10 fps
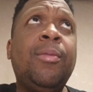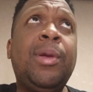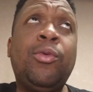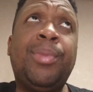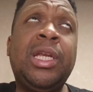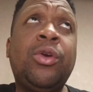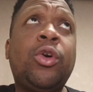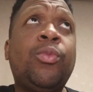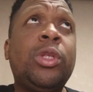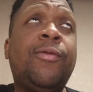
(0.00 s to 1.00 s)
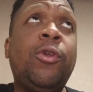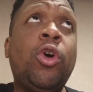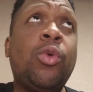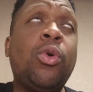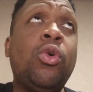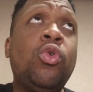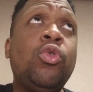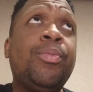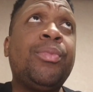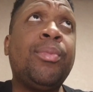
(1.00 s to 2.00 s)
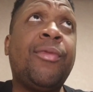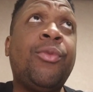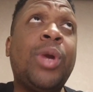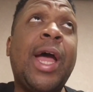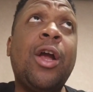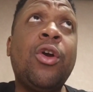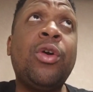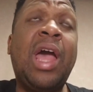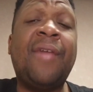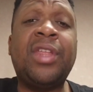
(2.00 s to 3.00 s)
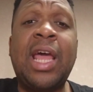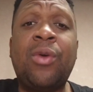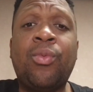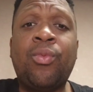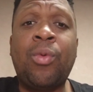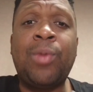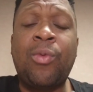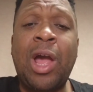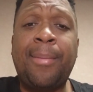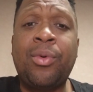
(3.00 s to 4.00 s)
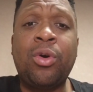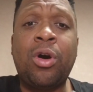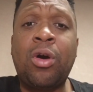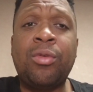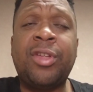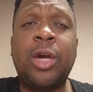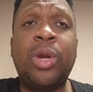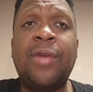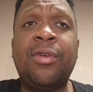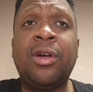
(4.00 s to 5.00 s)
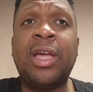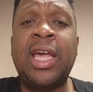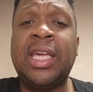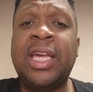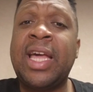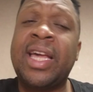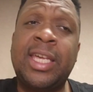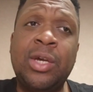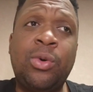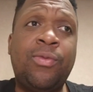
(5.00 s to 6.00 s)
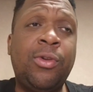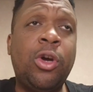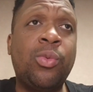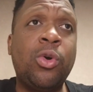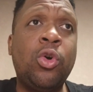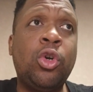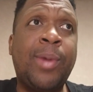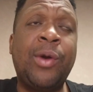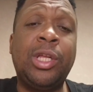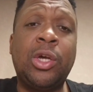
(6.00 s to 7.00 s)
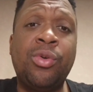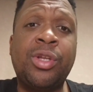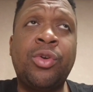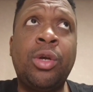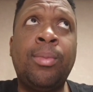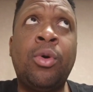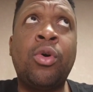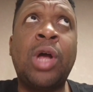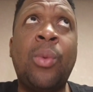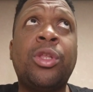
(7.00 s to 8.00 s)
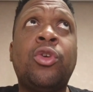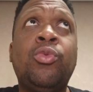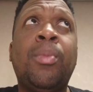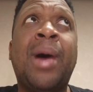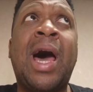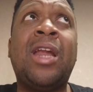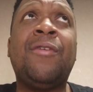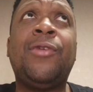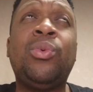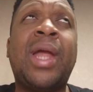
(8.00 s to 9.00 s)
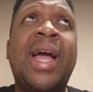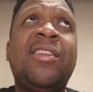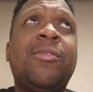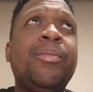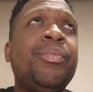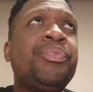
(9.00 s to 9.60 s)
People been there, they went to Florida Road. But from what I heard after that rapper or singer whatever, aka got killed on Florida Road, nobody really goes there anymore. I went to Cubana a few nights.